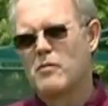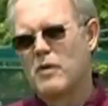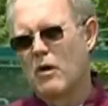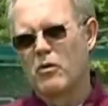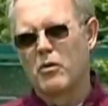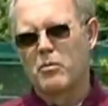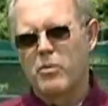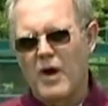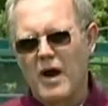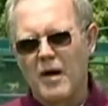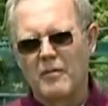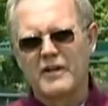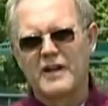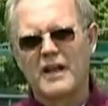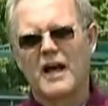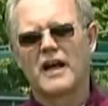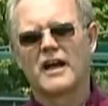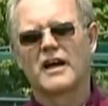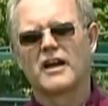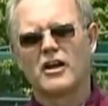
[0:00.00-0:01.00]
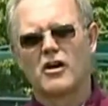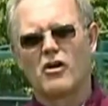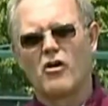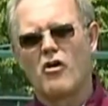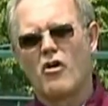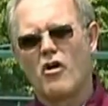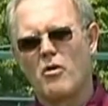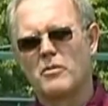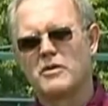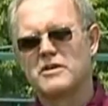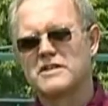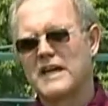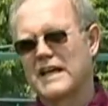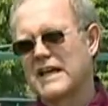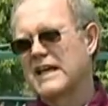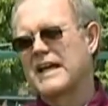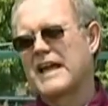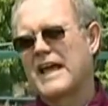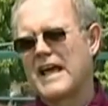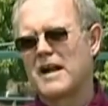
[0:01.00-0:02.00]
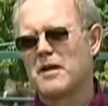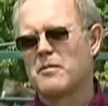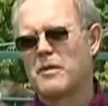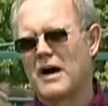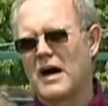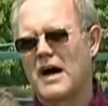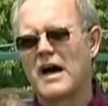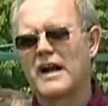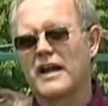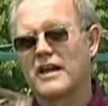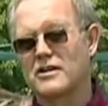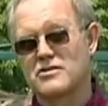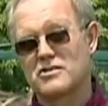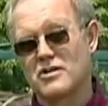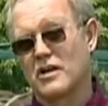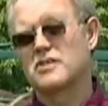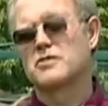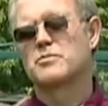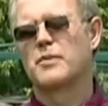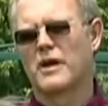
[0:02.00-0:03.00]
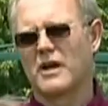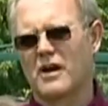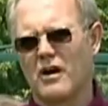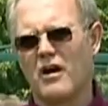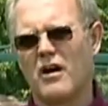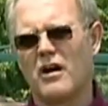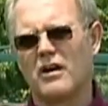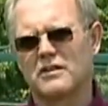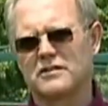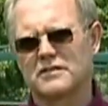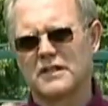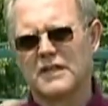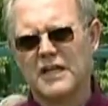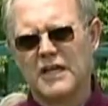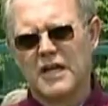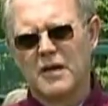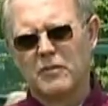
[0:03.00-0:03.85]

but we're probably not going to go home and take an antibiotic just because.